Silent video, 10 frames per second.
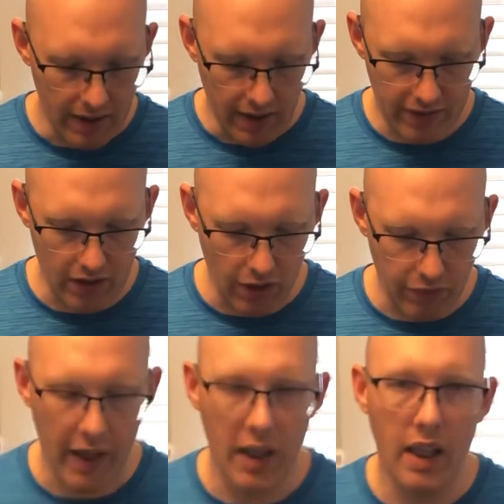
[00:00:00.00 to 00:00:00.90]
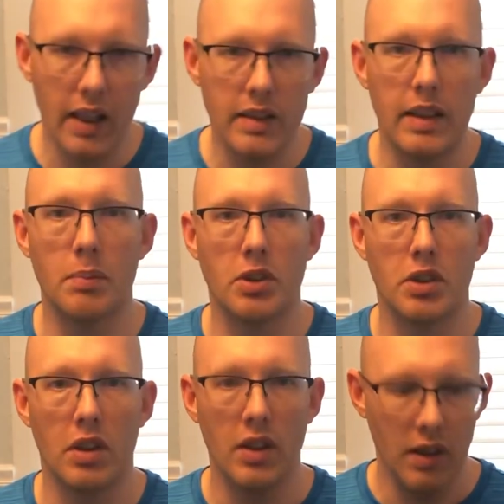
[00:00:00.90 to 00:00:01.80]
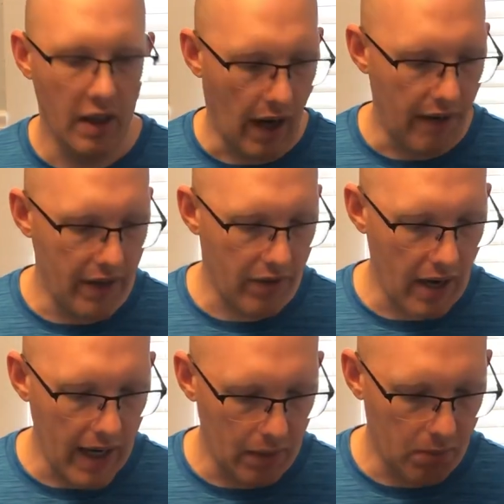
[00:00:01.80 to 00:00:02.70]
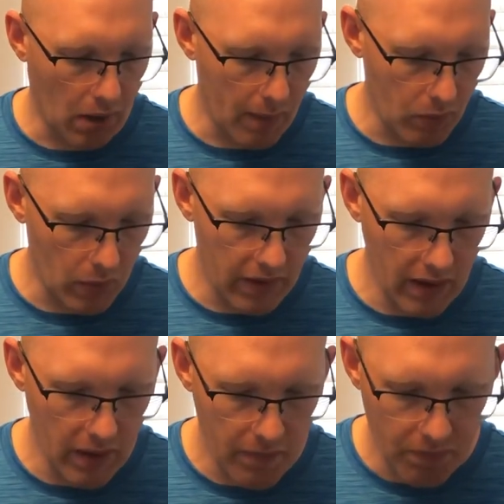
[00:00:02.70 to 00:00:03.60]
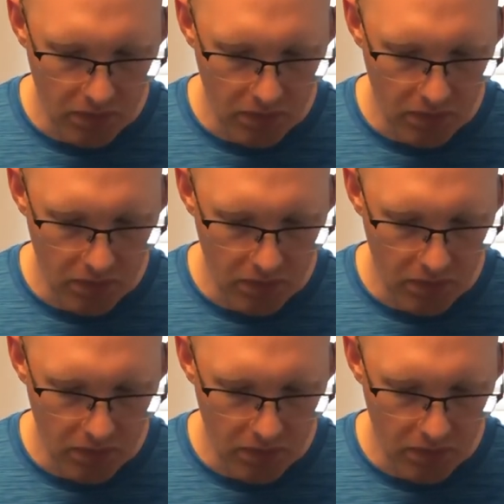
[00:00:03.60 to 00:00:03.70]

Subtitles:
It's self-regulating temperature. I've never had any problems with it.